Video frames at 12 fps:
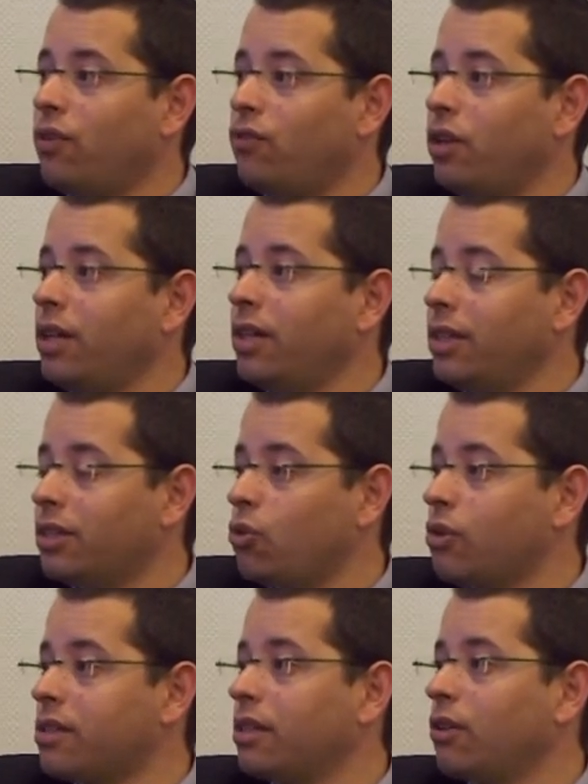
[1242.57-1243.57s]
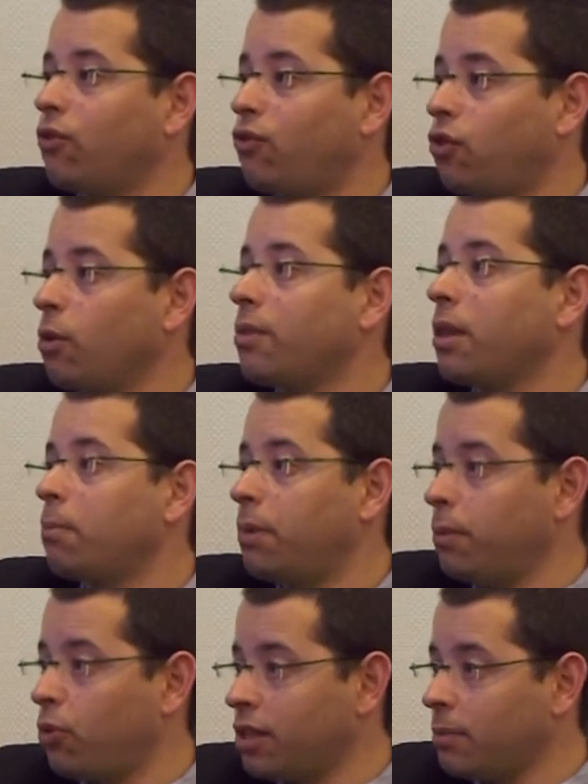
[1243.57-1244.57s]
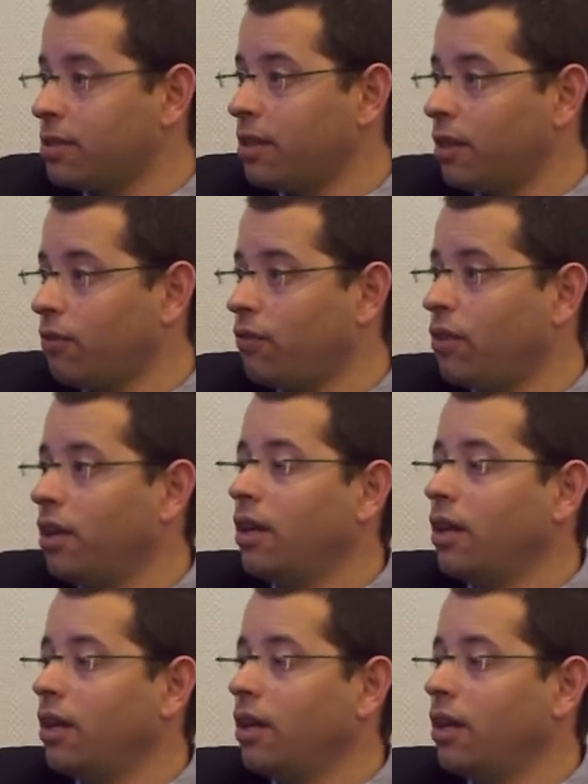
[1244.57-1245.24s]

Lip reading: very interesting from the people themselves,